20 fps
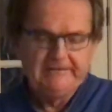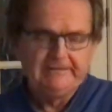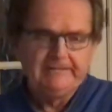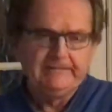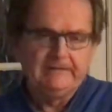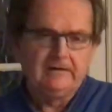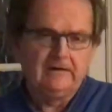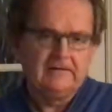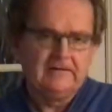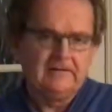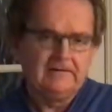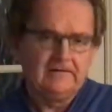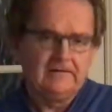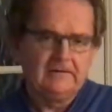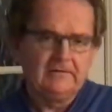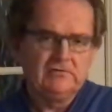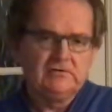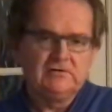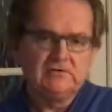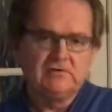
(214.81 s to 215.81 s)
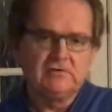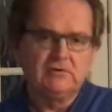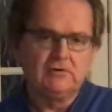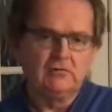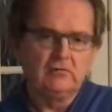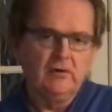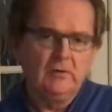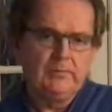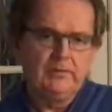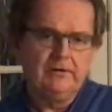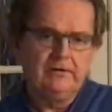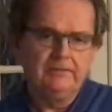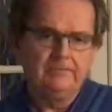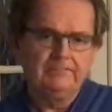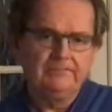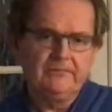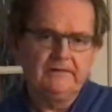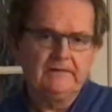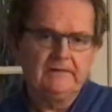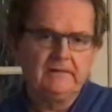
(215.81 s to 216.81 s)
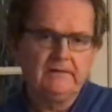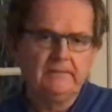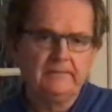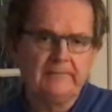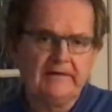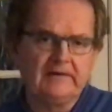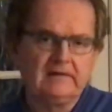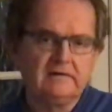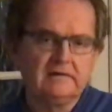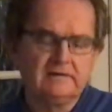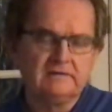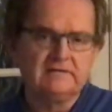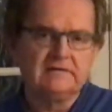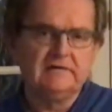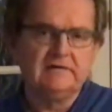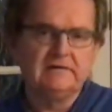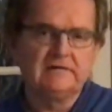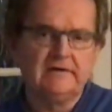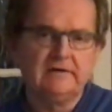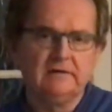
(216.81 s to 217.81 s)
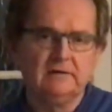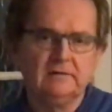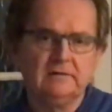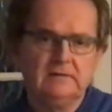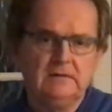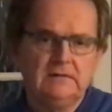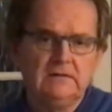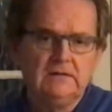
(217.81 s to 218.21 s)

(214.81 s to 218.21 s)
I think it goes into the grip in immaculate detail,